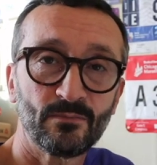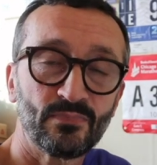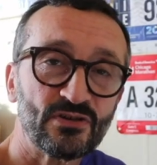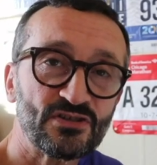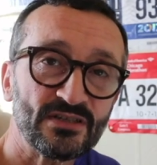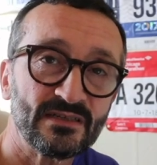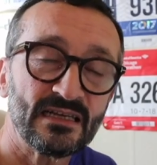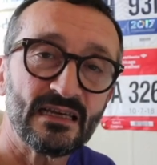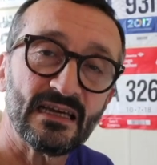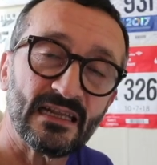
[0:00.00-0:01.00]
pushing
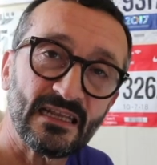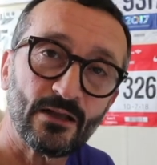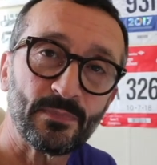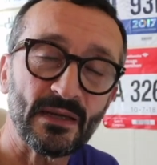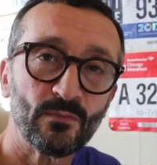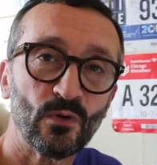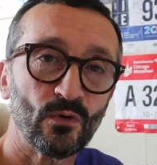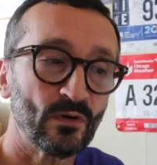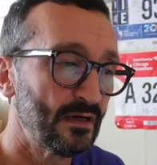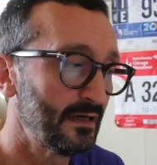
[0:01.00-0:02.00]
a little bit
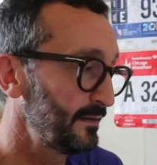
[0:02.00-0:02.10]
more,